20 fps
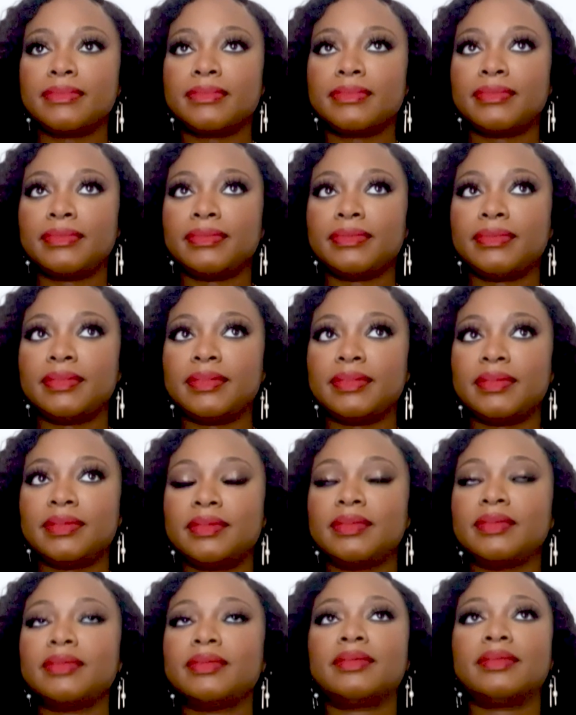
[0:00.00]
Tell me
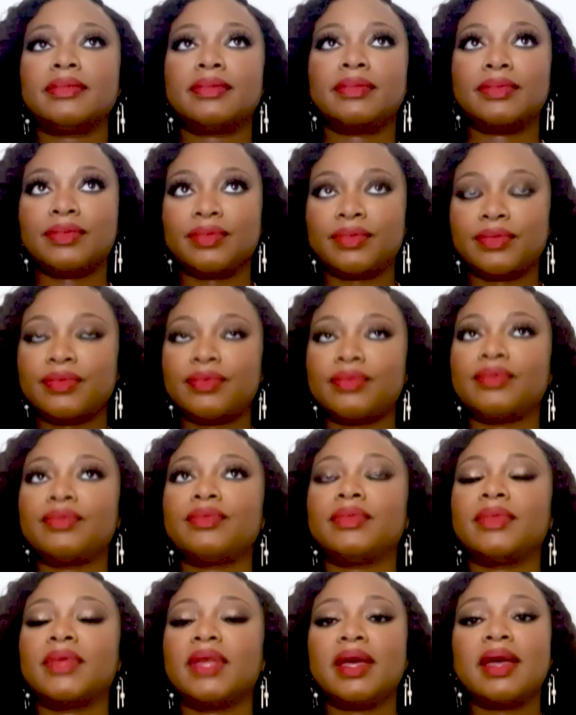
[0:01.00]
about that.
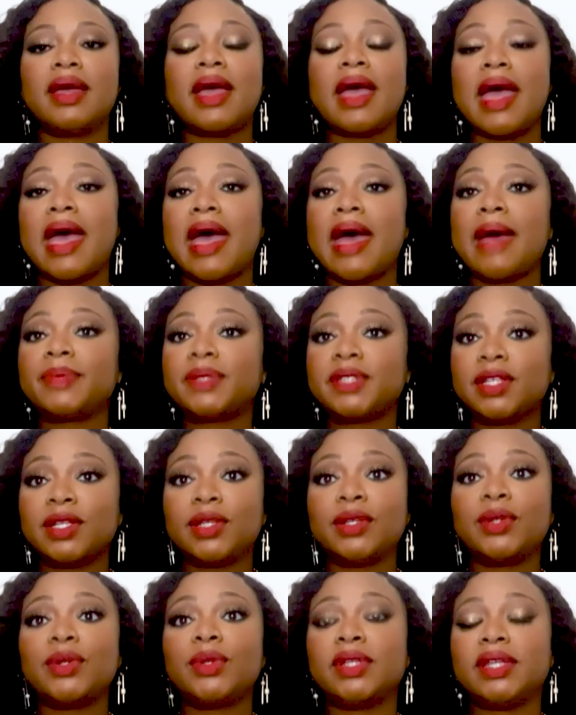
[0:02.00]

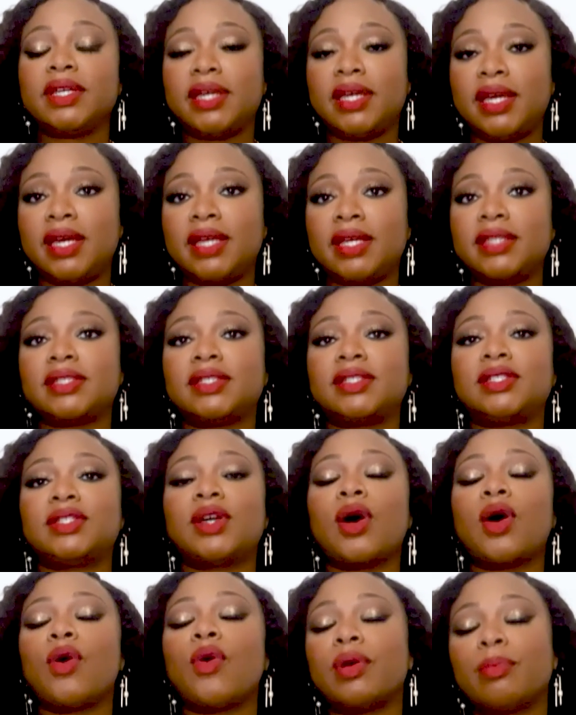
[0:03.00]
Absolutely. It's
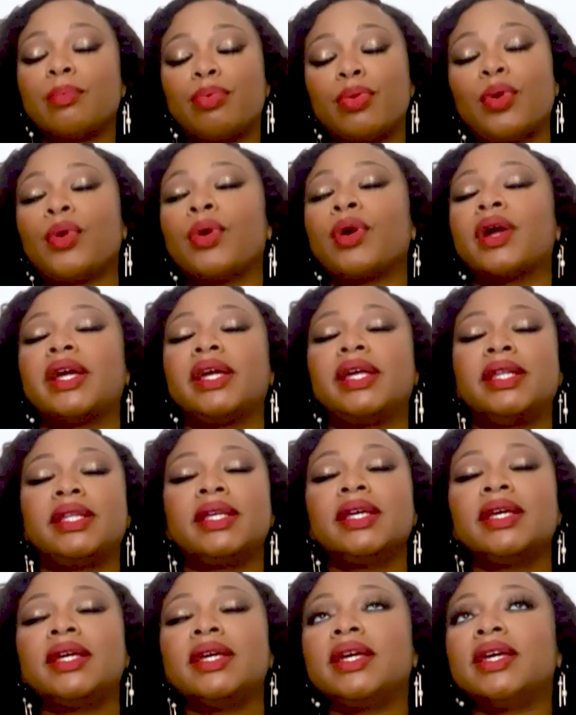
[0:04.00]
so important
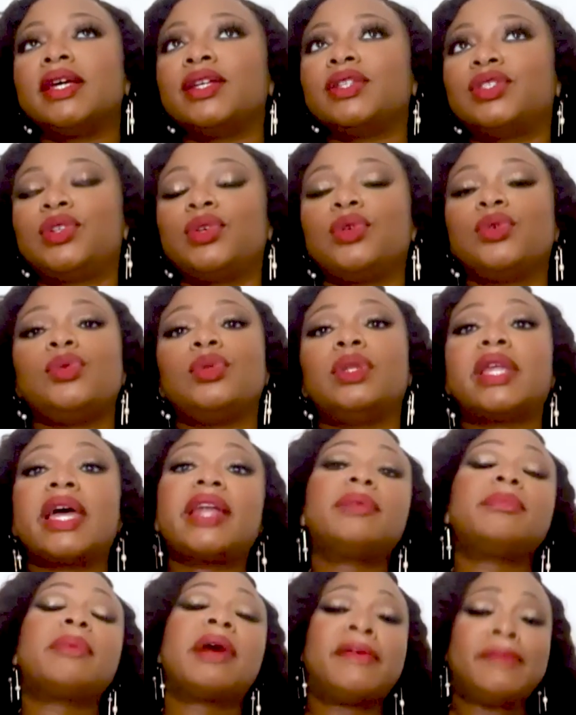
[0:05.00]
to
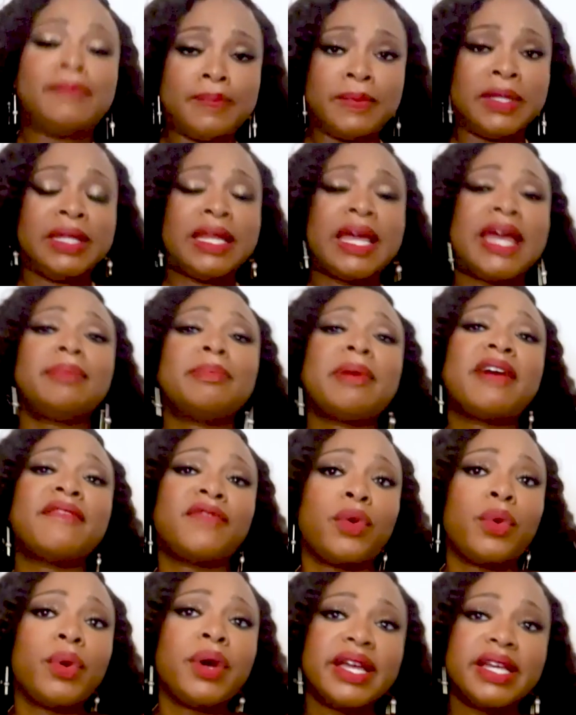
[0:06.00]
lend my, lend my
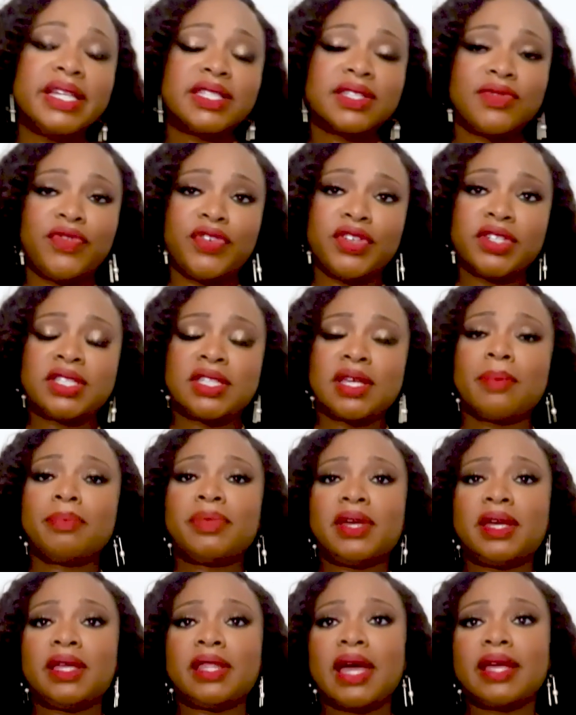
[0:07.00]
voice for
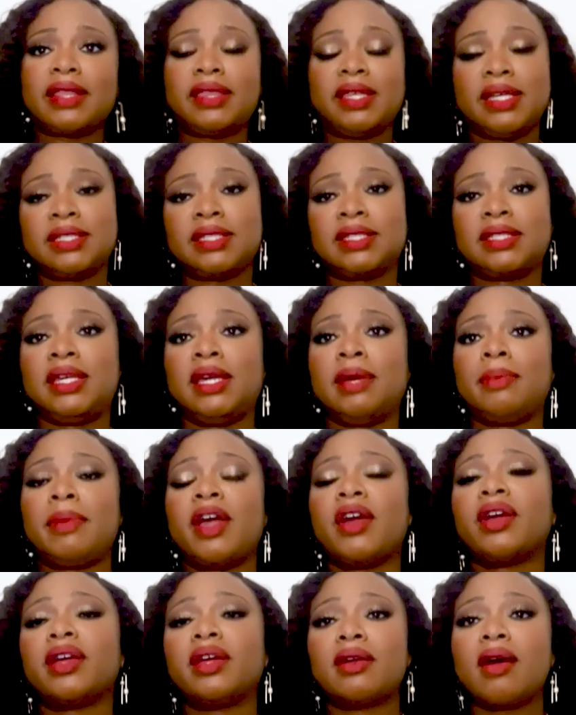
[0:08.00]
something like this. The
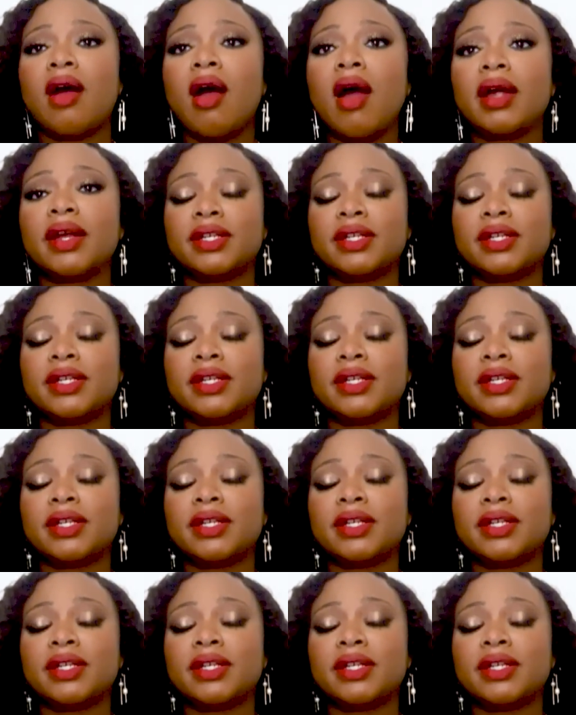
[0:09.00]
American Heart